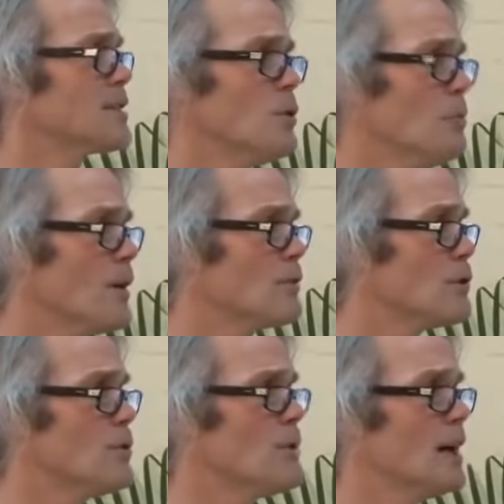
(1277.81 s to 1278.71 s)
That's not my
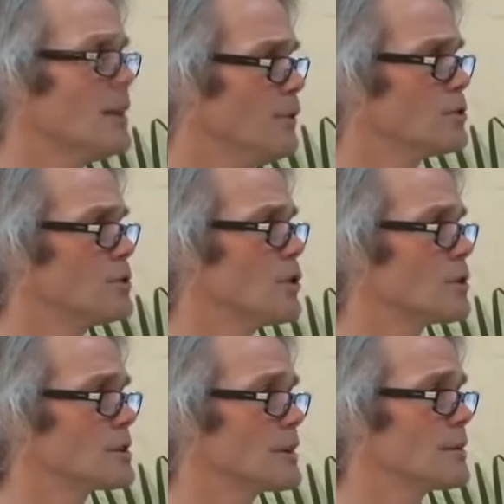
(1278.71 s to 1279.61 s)
role. I am not a
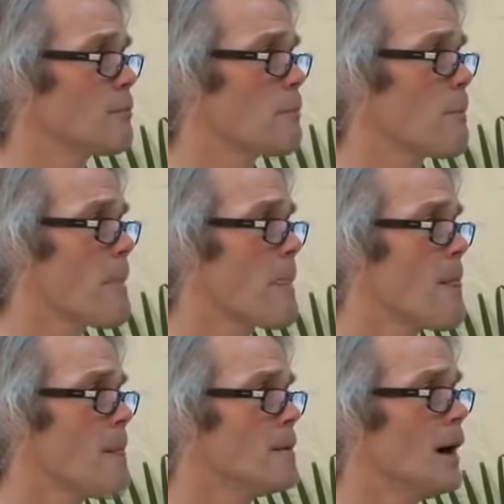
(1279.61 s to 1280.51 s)
doctor.
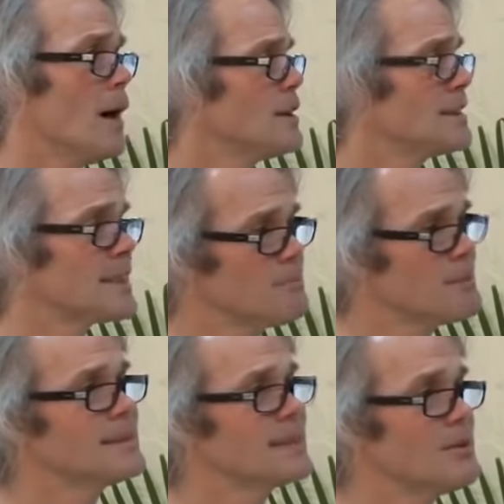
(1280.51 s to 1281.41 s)
I would
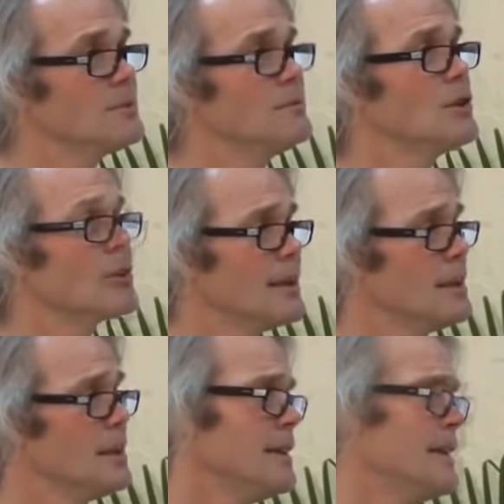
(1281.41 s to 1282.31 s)
simply tell them, look,
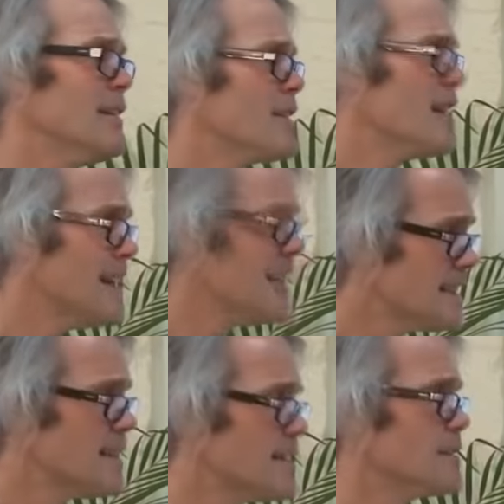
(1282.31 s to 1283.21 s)
if there
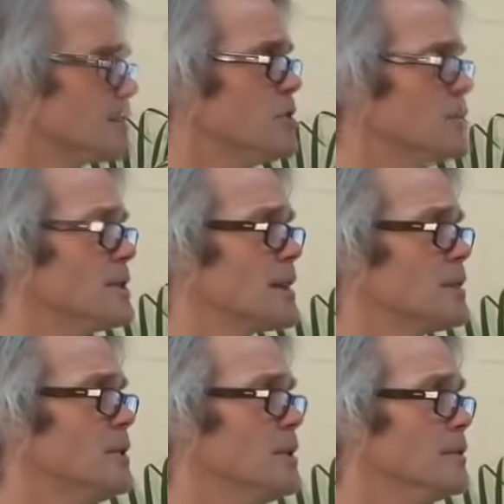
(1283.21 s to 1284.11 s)
is anything to do with
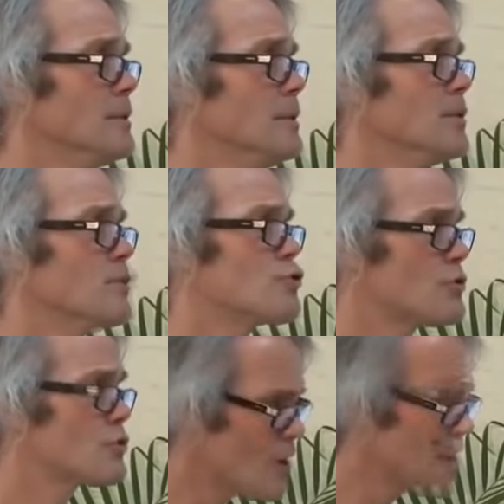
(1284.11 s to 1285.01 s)
aluminium,
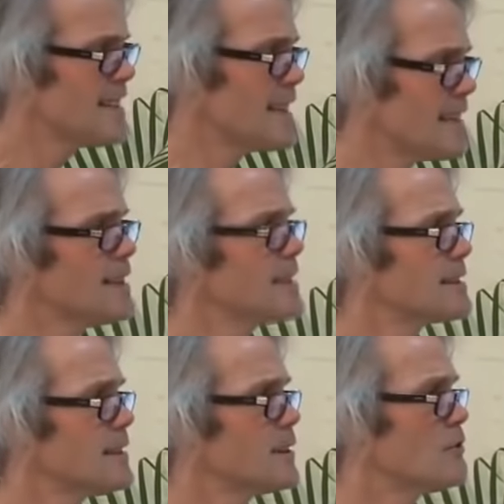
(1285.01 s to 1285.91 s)
try taking
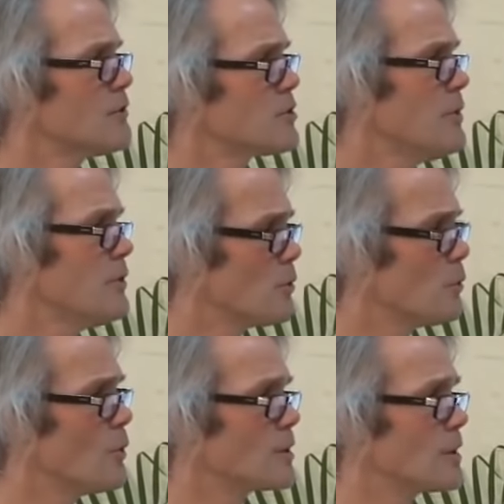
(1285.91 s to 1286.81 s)
a silicon-rich
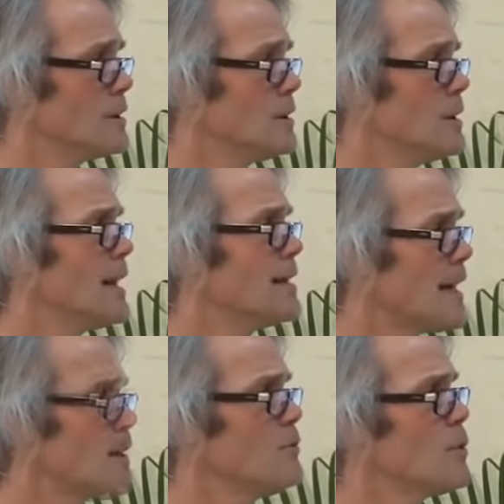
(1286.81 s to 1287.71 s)
mineral water. I
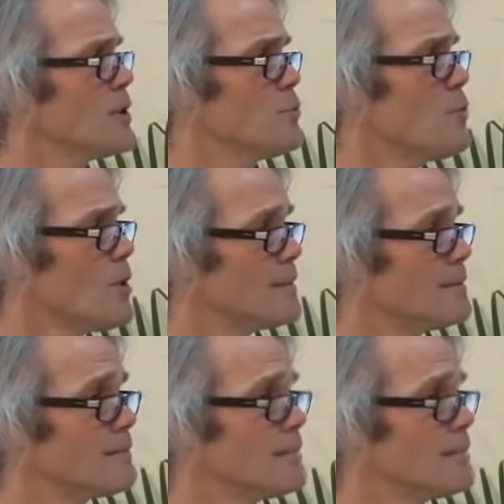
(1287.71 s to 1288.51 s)
tell them which one.